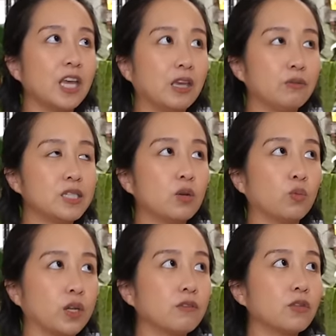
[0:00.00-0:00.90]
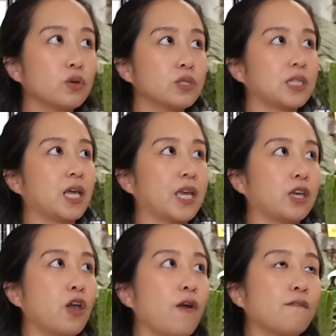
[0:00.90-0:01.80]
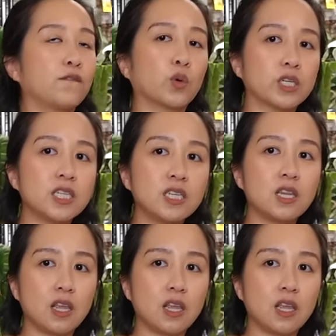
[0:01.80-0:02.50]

It was in one of those like 14